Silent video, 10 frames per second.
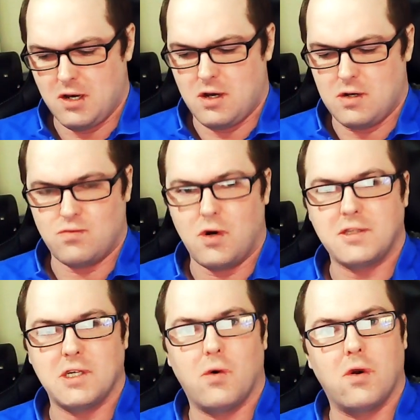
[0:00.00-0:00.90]
wrote
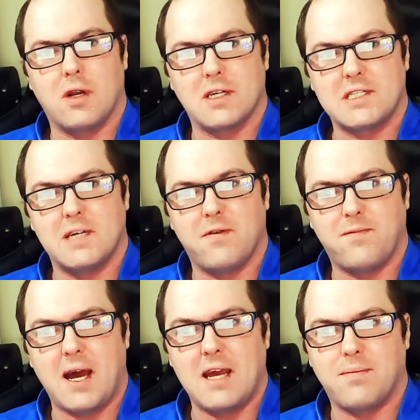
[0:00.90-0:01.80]
it all on a slip of
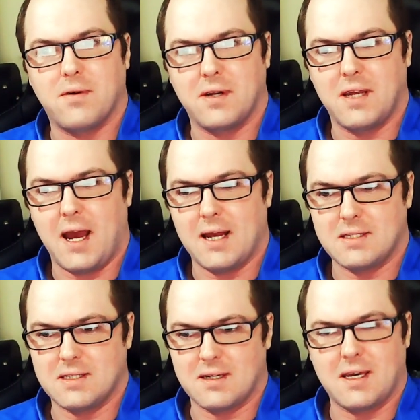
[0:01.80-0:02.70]
paper and you had
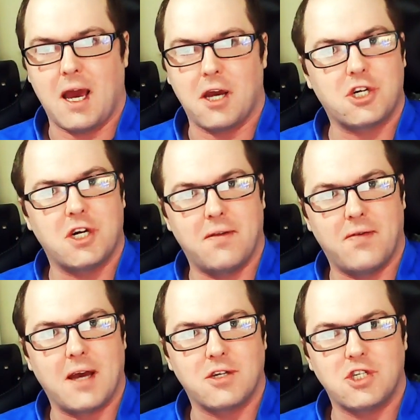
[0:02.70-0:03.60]
to cash in
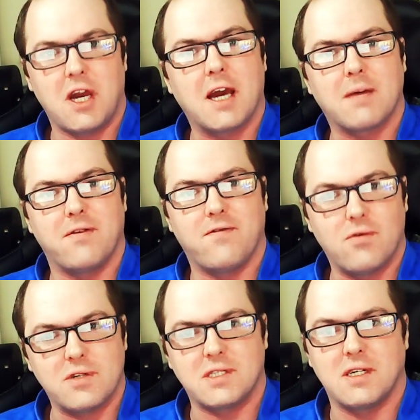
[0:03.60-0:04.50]
that cheque before
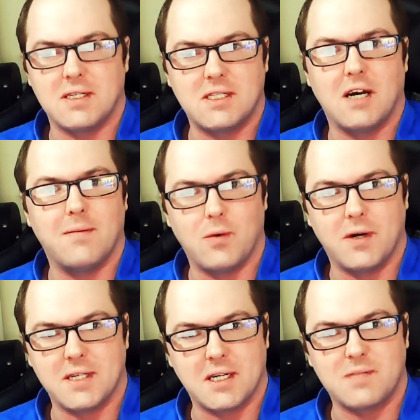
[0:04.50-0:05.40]
a certain time,
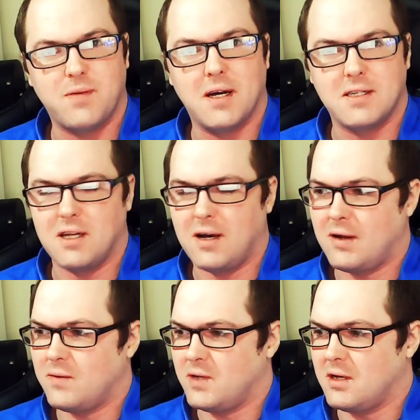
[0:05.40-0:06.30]
otherwise it expired. You know how
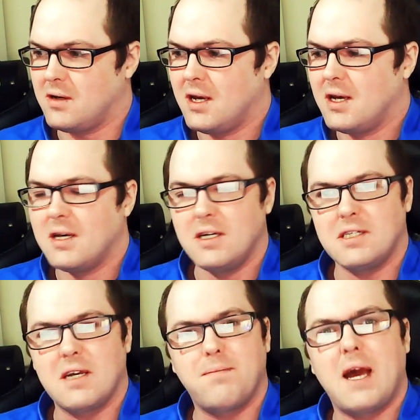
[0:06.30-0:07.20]
when you
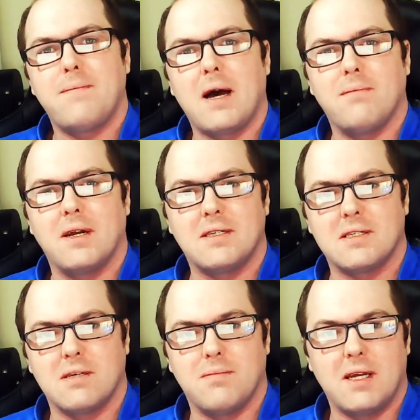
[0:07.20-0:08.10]
send PayPal money to
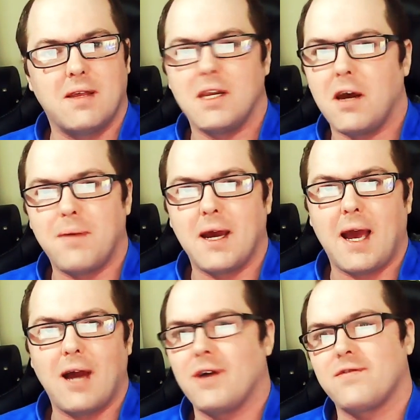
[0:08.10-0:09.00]
somebody and they don't pay it
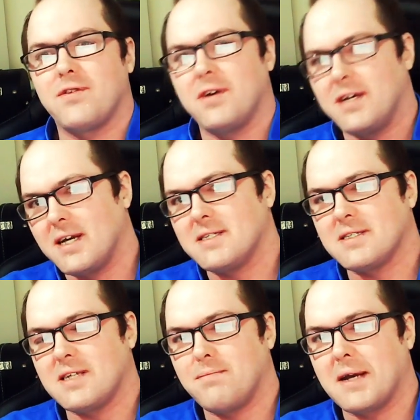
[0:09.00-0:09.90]
out after 30 days, it's
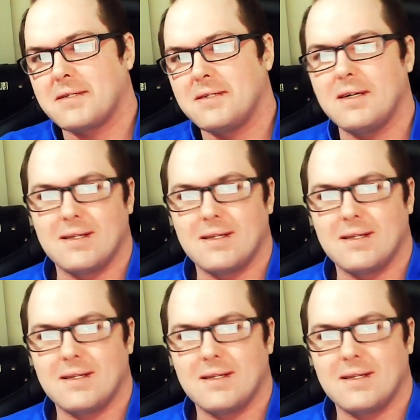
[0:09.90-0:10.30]
sent back to you.